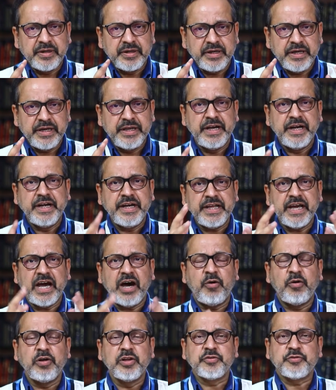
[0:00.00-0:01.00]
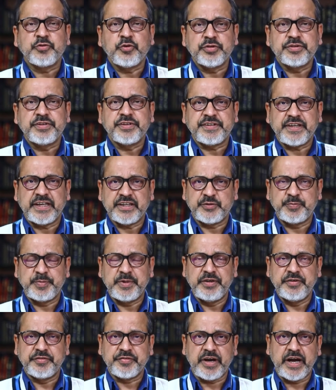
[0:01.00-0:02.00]
in India also this has
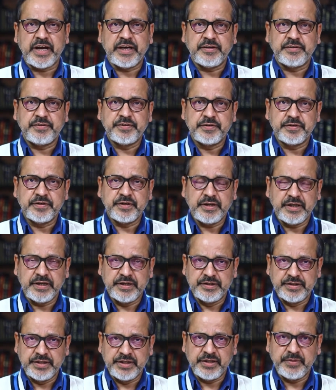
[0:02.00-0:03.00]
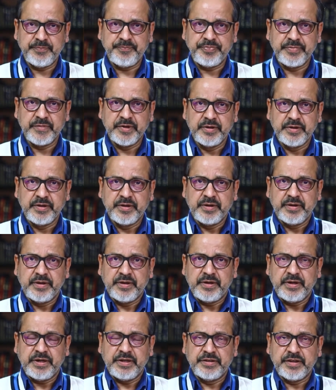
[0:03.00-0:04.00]
been tried in the
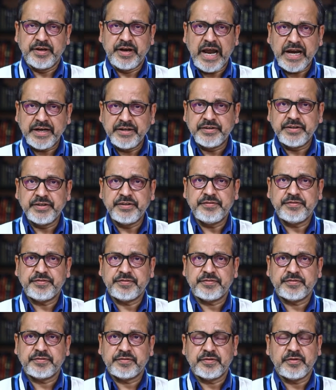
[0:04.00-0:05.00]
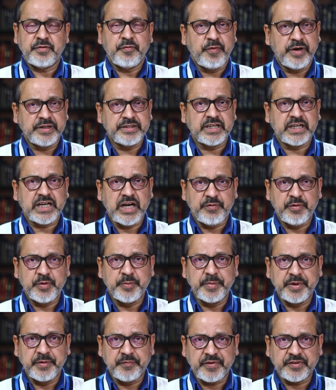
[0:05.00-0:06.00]
90s when the
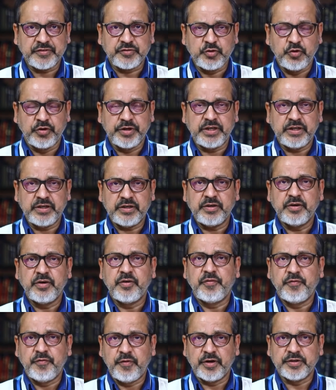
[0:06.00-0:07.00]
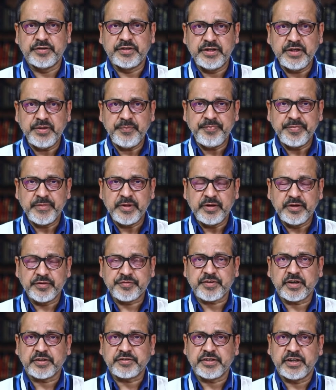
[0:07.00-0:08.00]
government was going for the
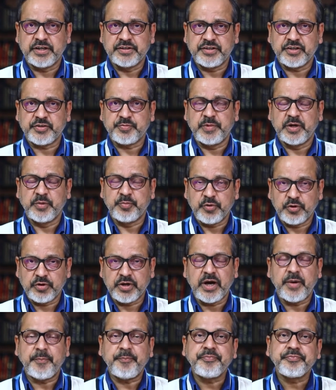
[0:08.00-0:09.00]
structure adjustment program.